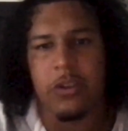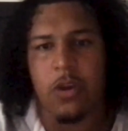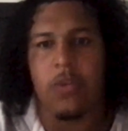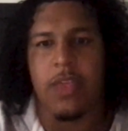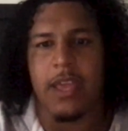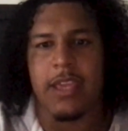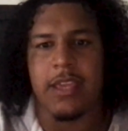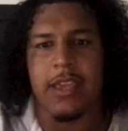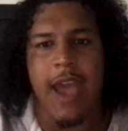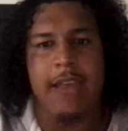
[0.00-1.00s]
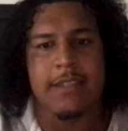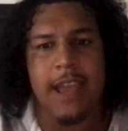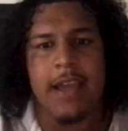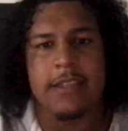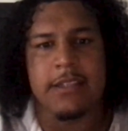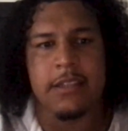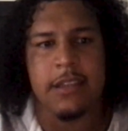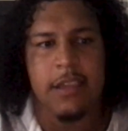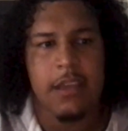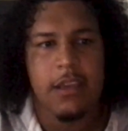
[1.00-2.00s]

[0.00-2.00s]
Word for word: I know that he asked guys to